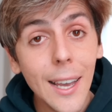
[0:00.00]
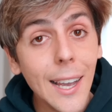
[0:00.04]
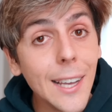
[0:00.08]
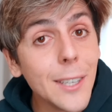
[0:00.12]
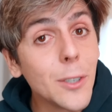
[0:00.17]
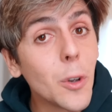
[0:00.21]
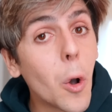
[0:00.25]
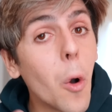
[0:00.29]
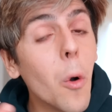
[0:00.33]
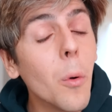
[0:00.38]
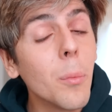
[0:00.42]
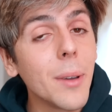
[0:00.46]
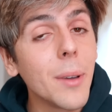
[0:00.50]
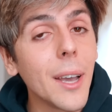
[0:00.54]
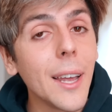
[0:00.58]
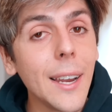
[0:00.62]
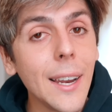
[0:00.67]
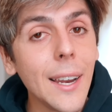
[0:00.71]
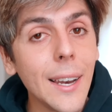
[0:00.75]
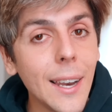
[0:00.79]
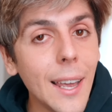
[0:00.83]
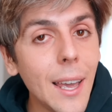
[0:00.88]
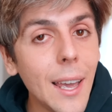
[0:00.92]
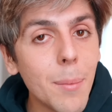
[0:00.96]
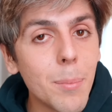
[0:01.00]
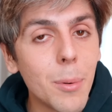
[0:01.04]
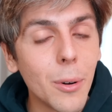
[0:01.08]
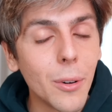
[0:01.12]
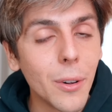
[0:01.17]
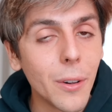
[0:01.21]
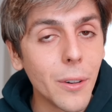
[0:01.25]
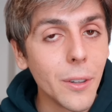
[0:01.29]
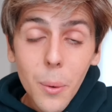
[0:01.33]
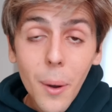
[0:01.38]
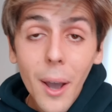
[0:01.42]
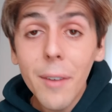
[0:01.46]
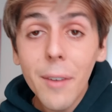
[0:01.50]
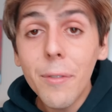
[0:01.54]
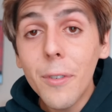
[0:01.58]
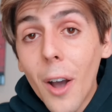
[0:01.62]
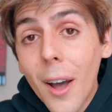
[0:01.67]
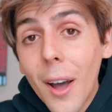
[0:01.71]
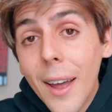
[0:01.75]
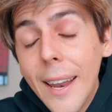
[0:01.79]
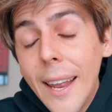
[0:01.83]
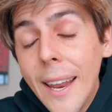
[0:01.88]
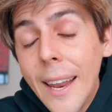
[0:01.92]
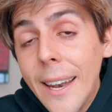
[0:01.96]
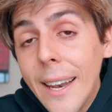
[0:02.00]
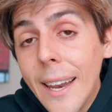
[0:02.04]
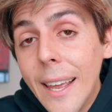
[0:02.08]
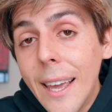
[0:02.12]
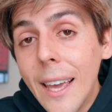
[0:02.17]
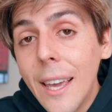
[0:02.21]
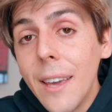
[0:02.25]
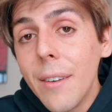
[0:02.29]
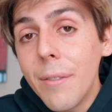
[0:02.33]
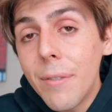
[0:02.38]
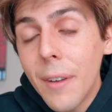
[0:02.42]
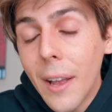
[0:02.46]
is HomeKit enabled. So I've got an Eve